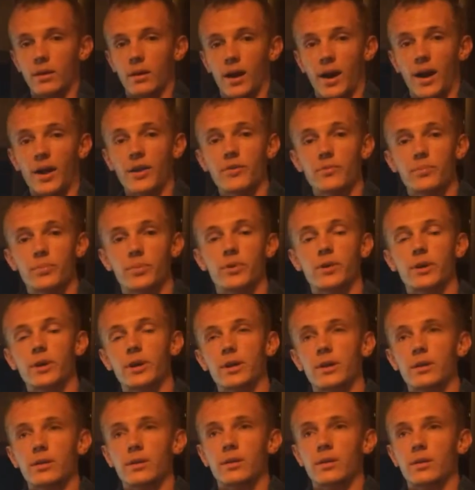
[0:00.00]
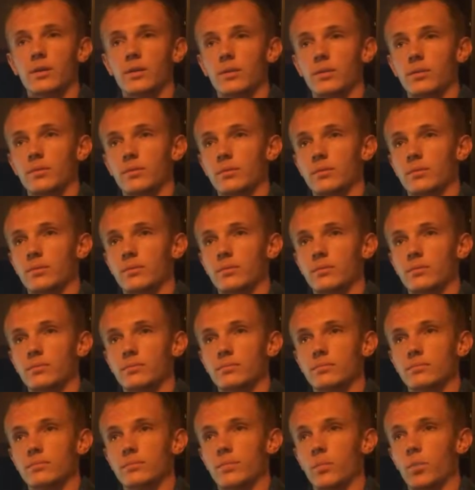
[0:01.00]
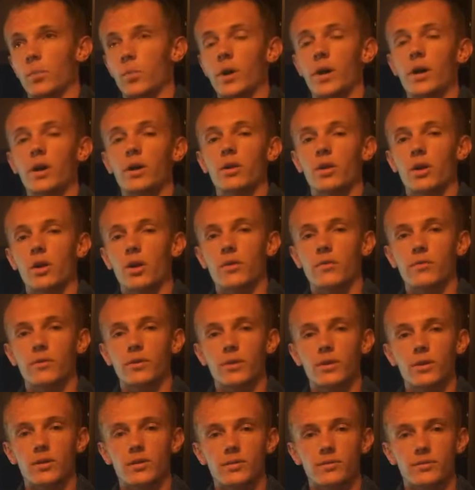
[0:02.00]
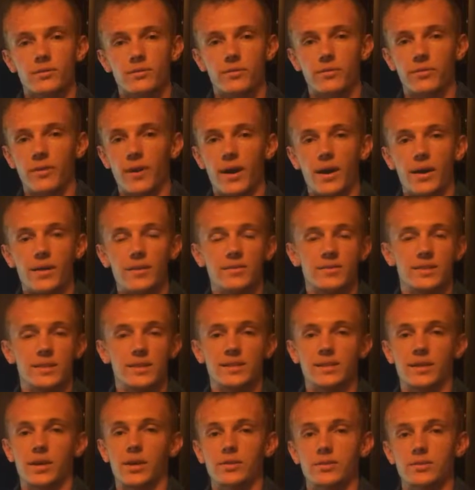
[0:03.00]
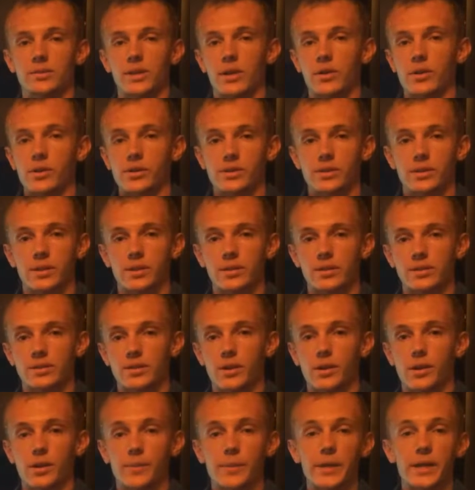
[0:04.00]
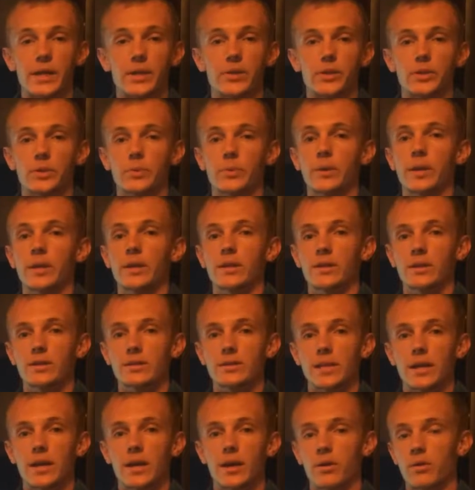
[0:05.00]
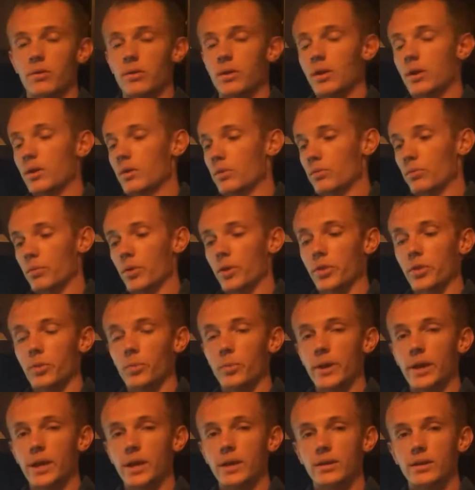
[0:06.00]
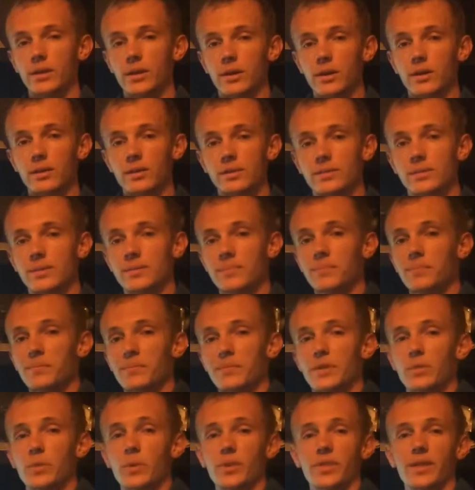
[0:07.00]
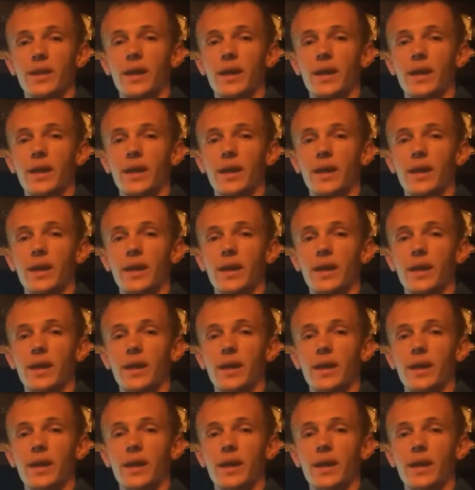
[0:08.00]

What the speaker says: I've put well over $5,000–6,000 into this car to make it look the way it does now, run the way it does, with